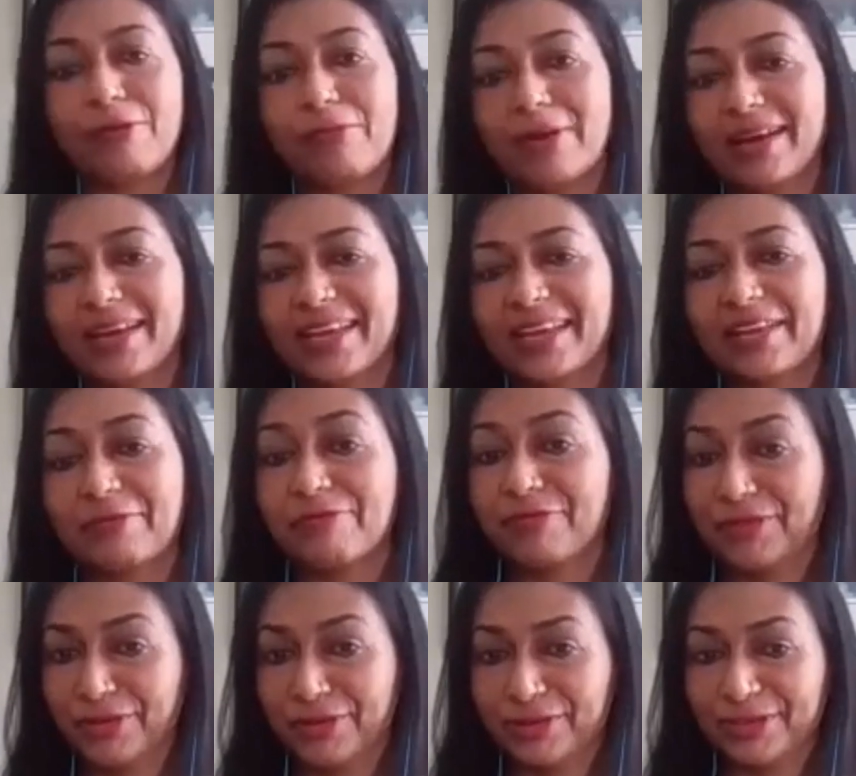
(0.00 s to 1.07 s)
my
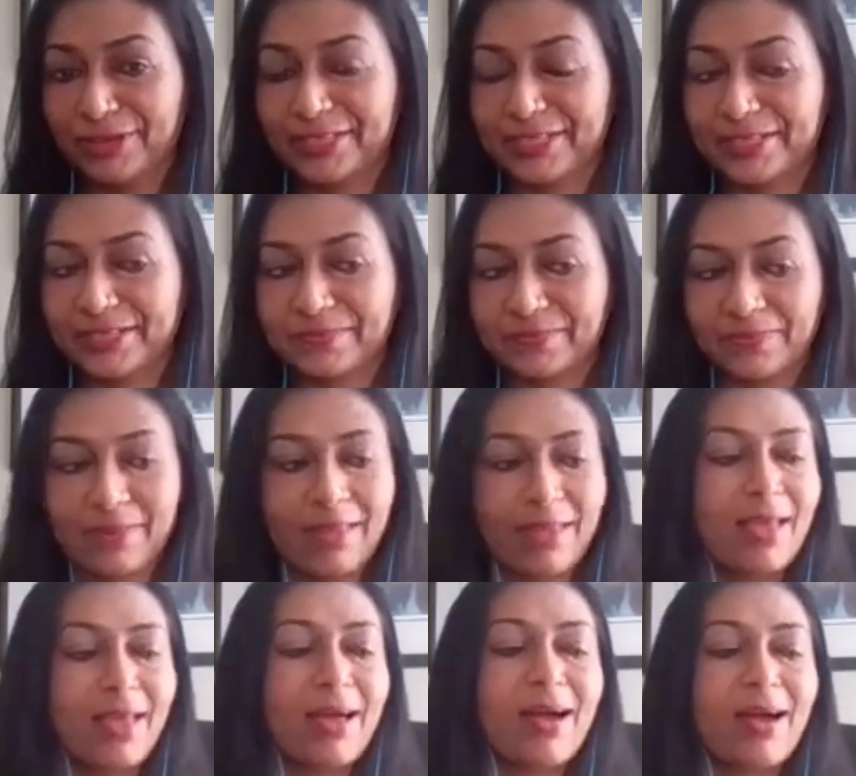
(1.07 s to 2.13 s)
viewers,
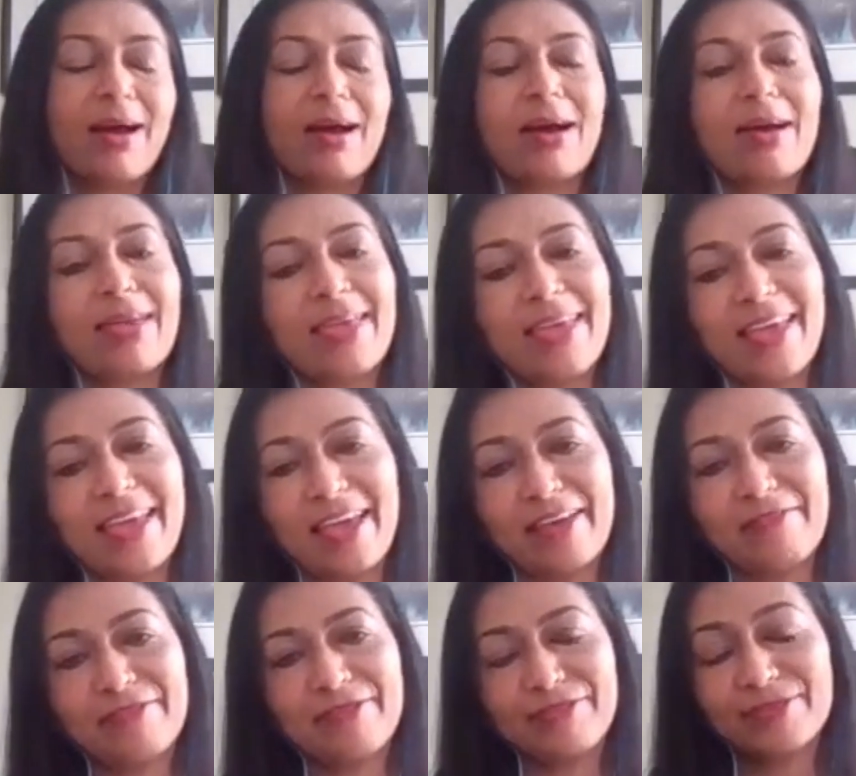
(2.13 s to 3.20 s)
I
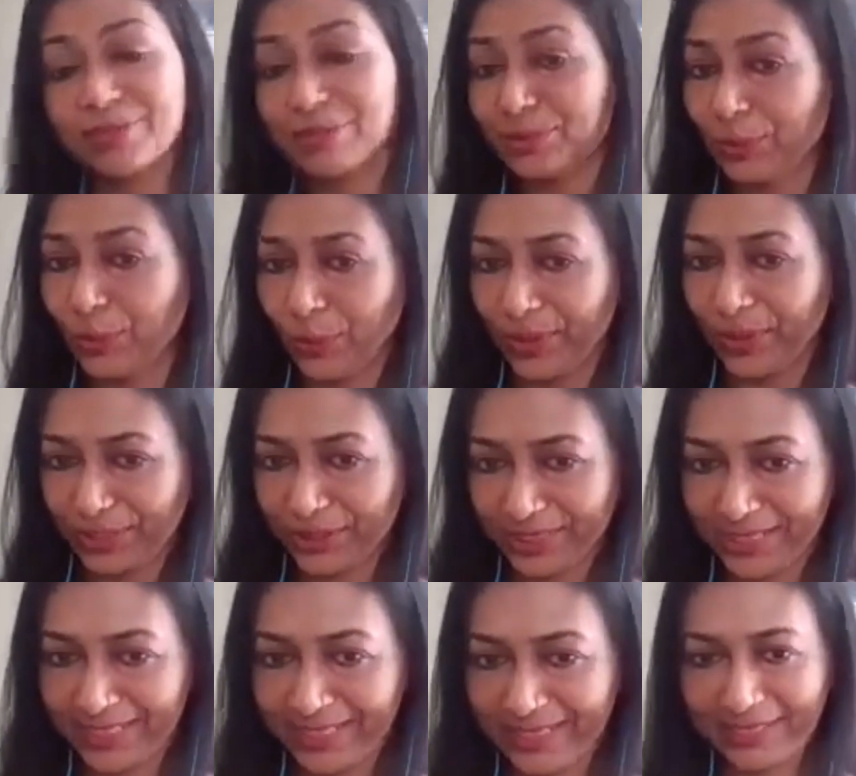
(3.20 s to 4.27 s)
have 2
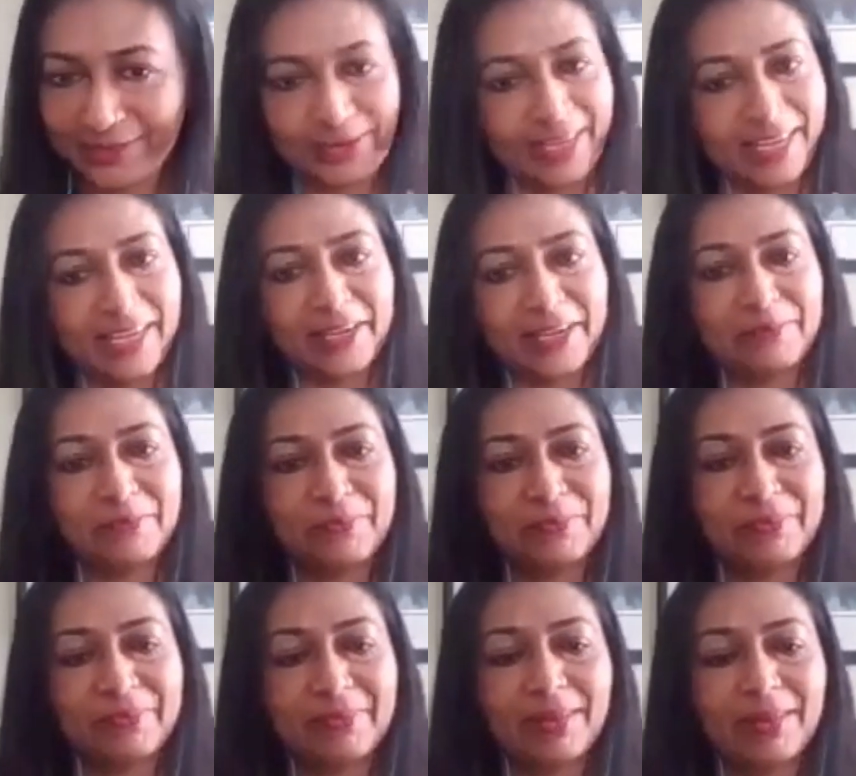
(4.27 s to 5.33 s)
questions today.
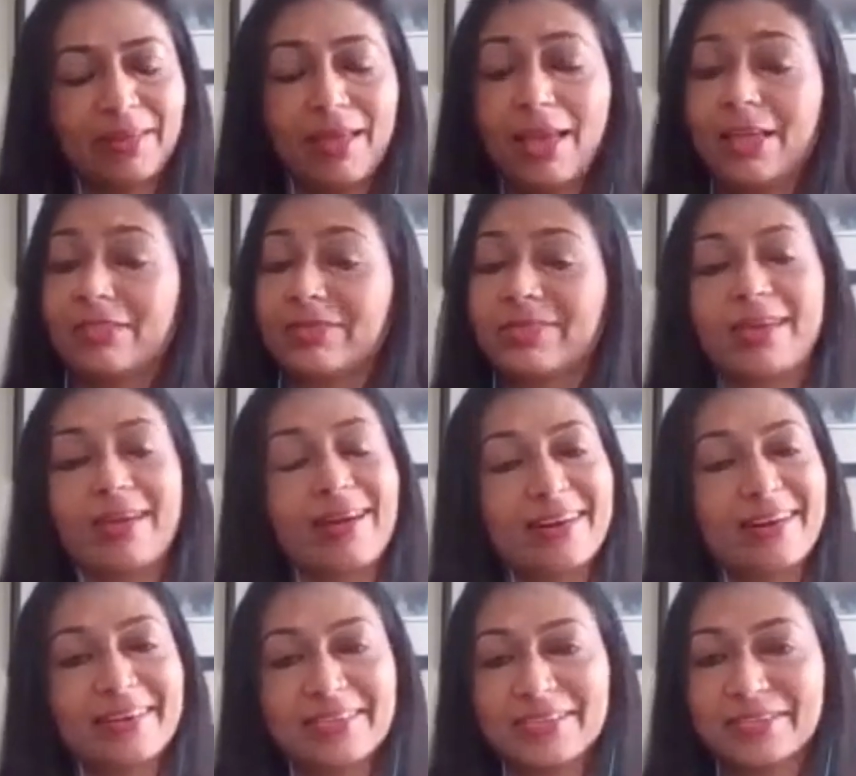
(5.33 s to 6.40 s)
They
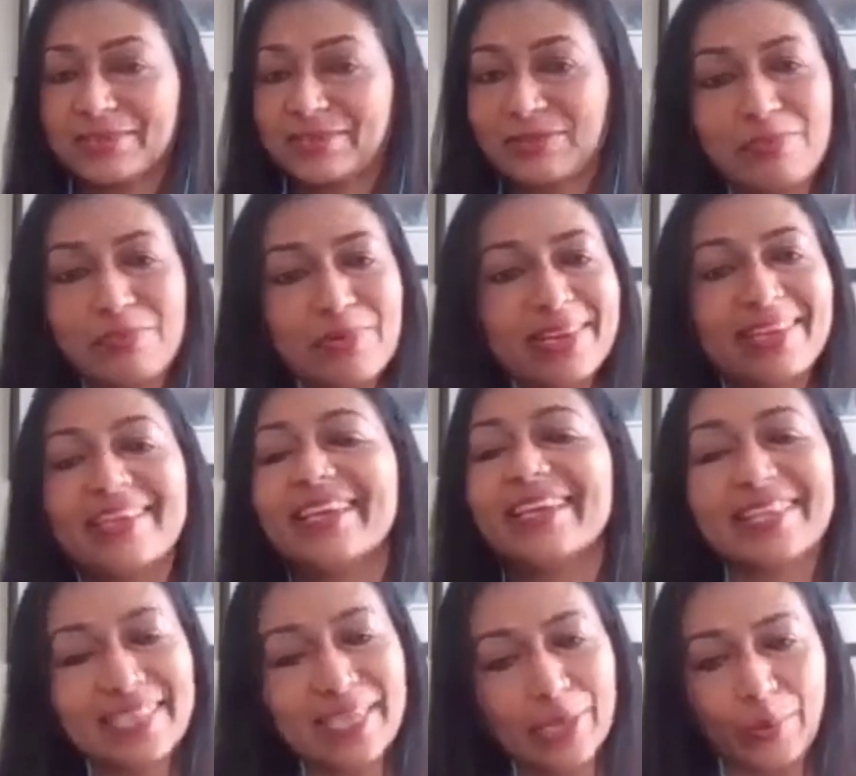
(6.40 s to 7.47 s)
are super
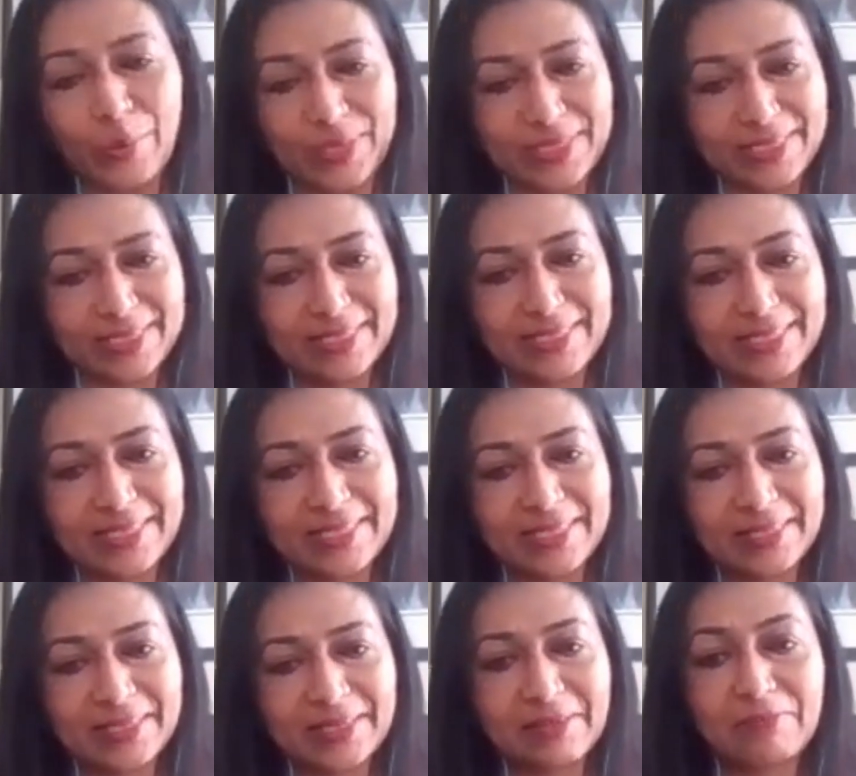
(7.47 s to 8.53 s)
easy questions,
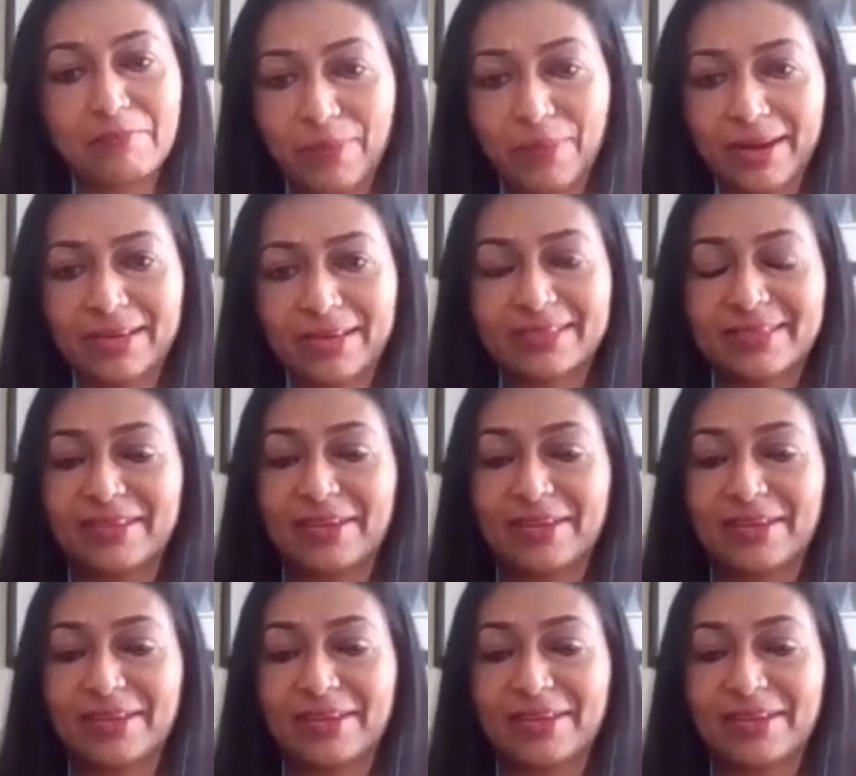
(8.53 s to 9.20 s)
but